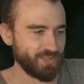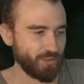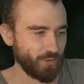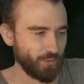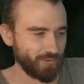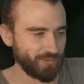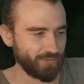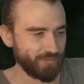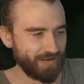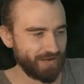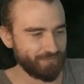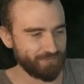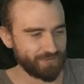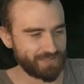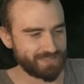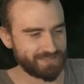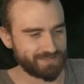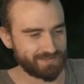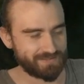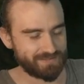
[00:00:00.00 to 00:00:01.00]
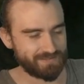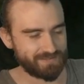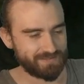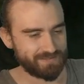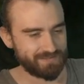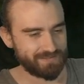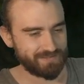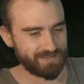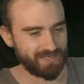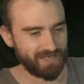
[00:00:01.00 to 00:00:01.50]
holographic,
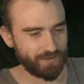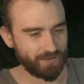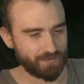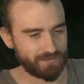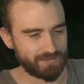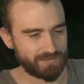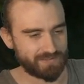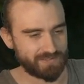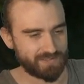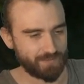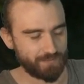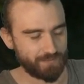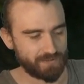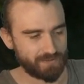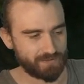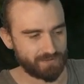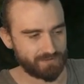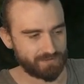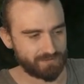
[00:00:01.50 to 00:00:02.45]
I don't know, something.